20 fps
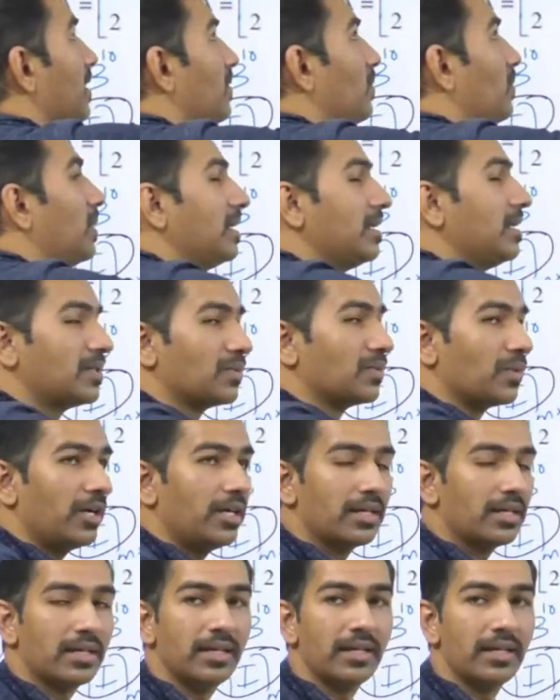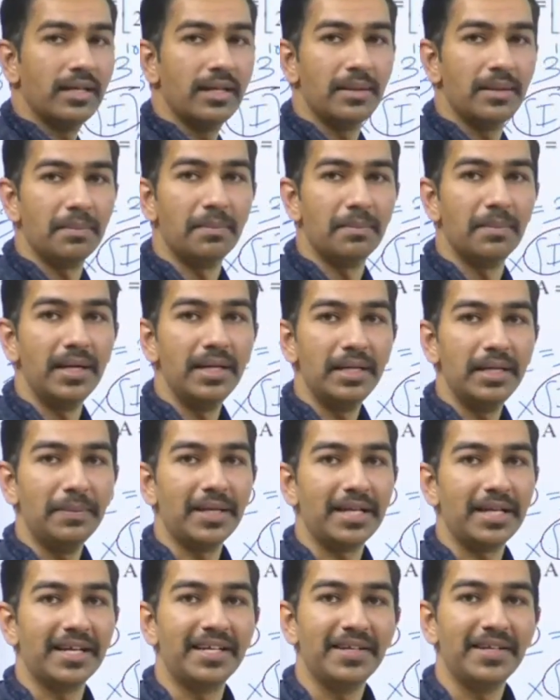1 is what?
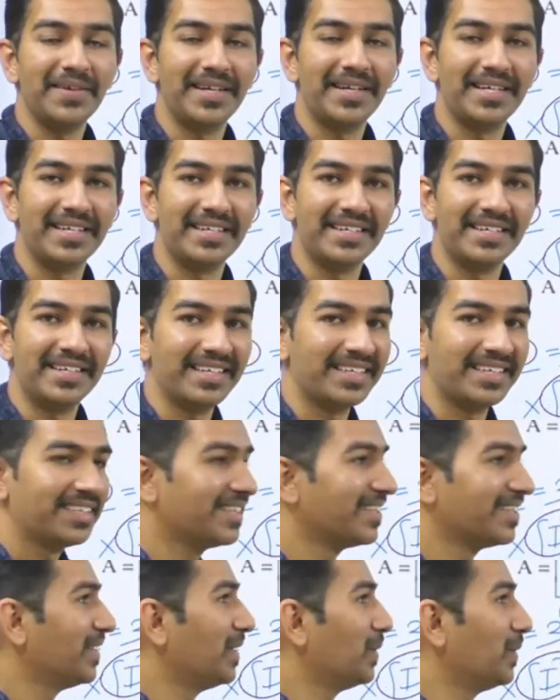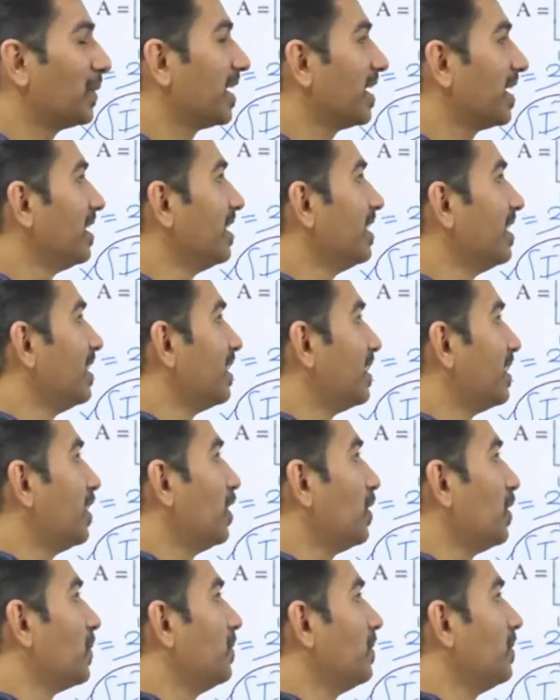Multiplicative identity. Okay.
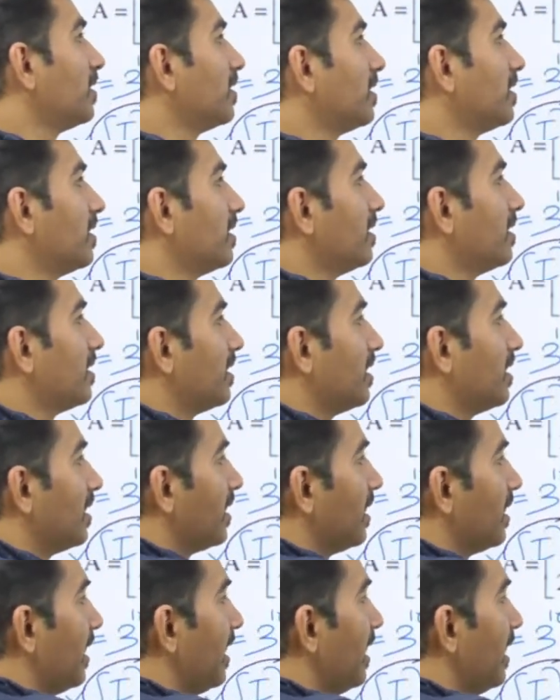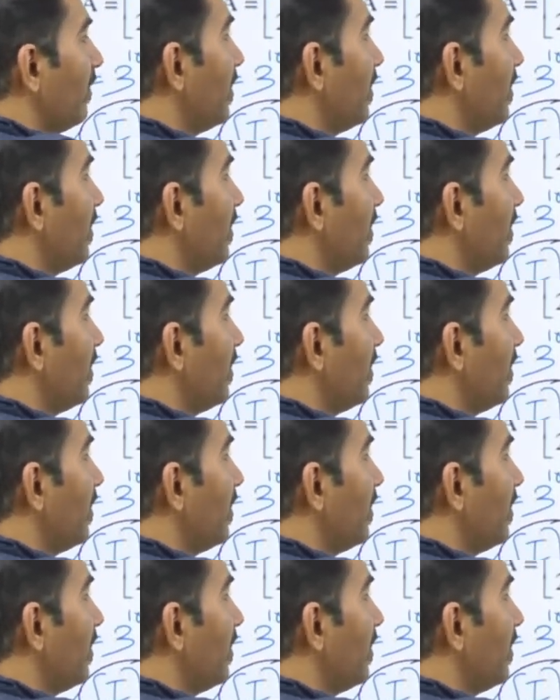Now, A